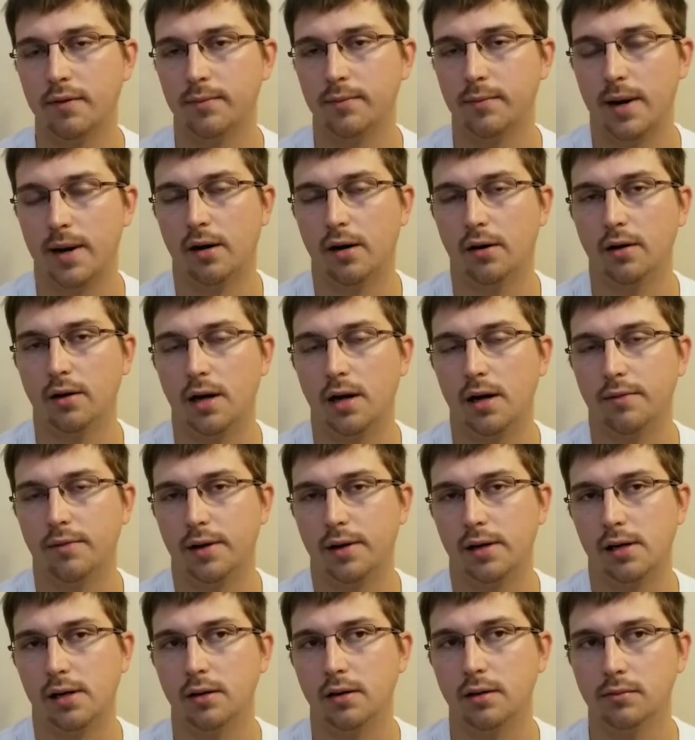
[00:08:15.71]
an
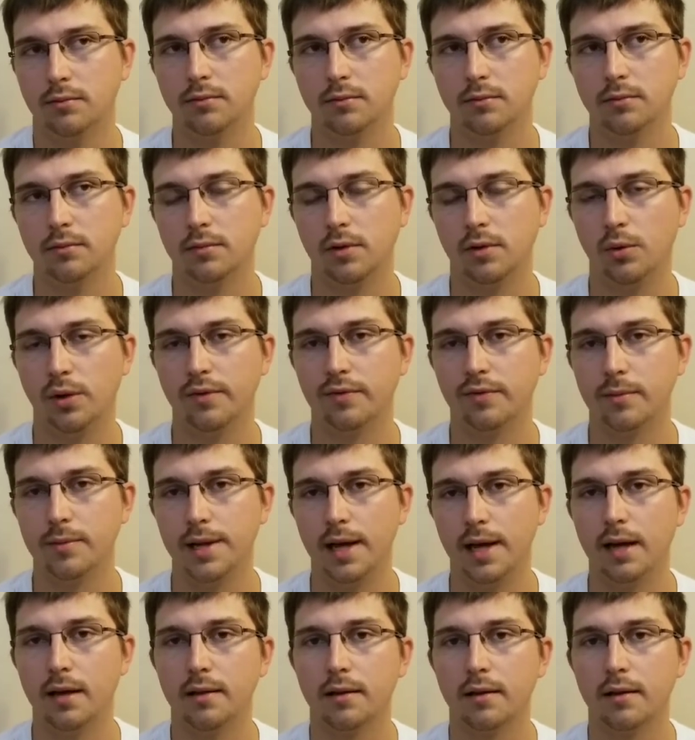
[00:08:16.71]
hour away from death.